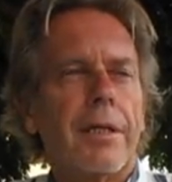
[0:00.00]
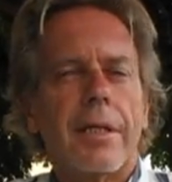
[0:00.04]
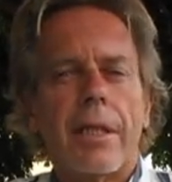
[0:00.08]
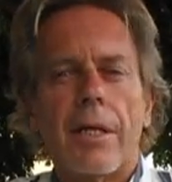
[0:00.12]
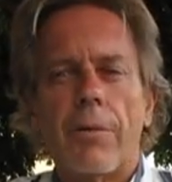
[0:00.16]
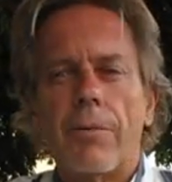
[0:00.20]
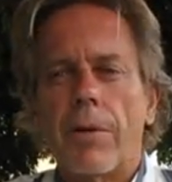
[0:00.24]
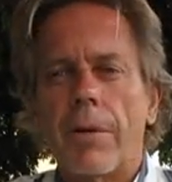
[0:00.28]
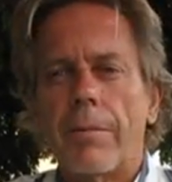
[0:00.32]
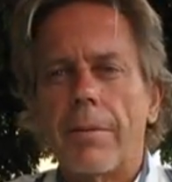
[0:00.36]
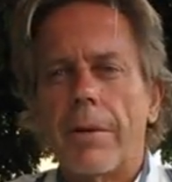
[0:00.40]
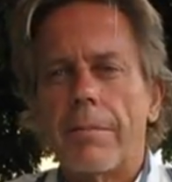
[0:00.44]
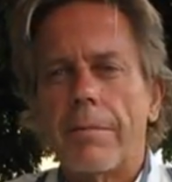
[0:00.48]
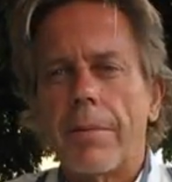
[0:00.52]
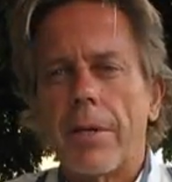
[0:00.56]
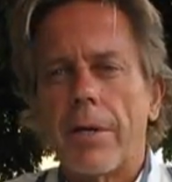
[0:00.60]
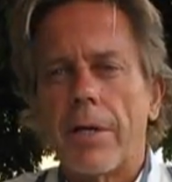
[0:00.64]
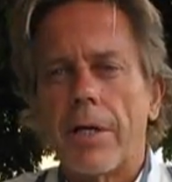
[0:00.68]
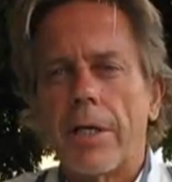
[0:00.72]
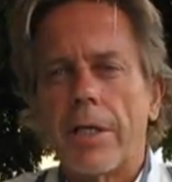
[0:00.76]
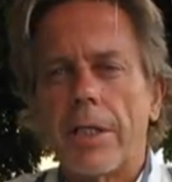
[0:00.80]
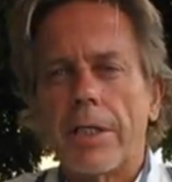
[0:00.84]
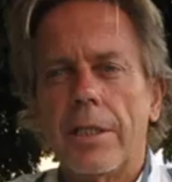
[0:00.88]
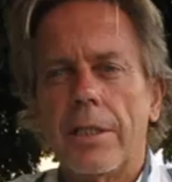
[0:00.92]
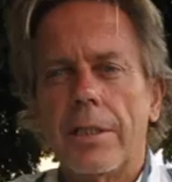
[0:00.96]
They want to be
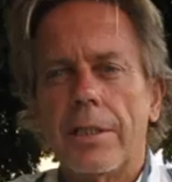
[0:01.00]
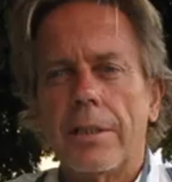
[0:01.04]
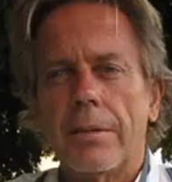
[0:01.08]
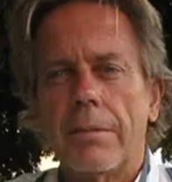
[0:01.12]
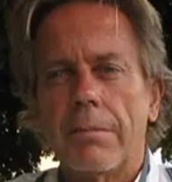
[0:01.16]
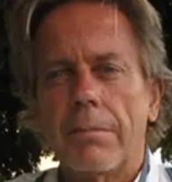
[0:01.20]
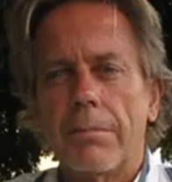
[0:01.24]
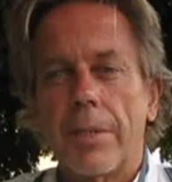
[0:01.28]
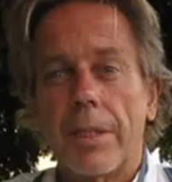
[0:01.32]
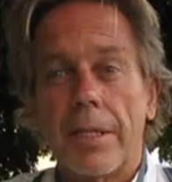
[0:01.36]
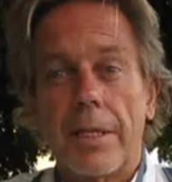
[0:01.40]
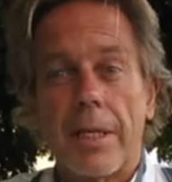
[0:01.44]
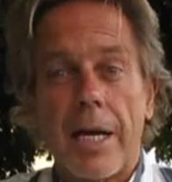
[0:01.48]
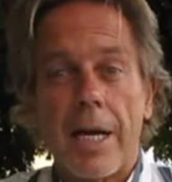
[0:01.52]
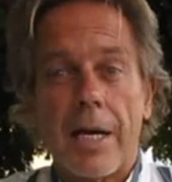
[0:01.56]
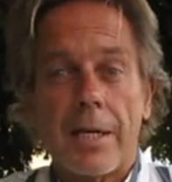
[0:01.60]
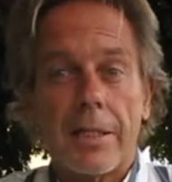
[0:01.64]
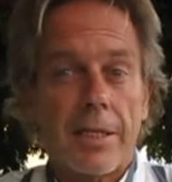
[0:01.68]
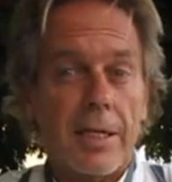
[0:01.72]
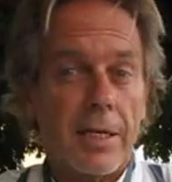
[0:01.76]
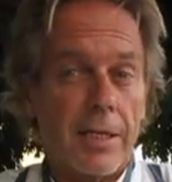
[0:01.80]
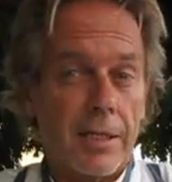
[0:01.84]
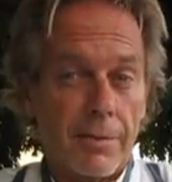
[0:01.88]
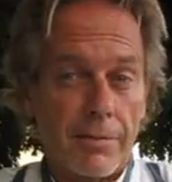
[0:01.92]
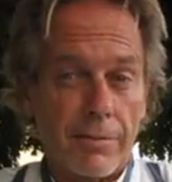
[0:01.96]
married but
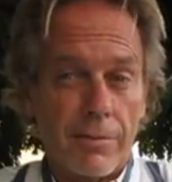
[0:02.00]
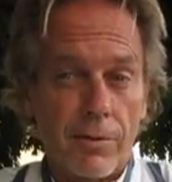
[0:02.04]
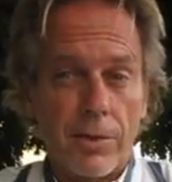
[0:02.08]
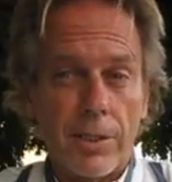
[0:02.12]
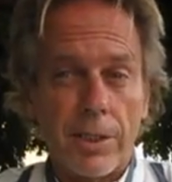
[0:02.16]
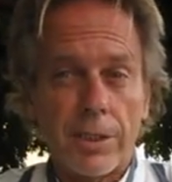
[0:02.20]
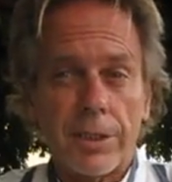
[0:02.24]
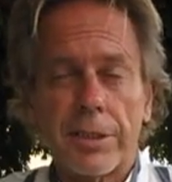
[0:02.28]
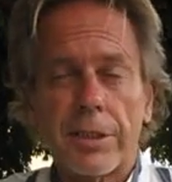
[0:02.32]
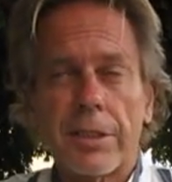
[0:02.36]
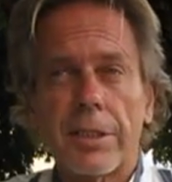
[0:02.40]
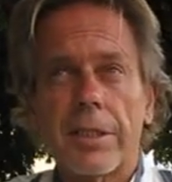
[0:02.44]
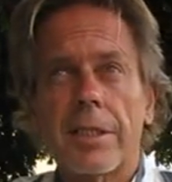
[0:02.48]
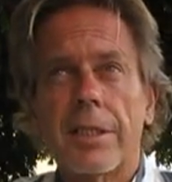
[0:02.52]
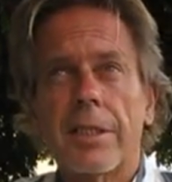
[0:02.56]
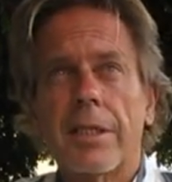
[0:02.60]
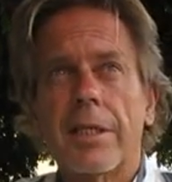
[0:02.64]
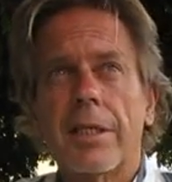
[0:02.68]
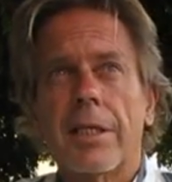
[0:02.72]
not get divorced.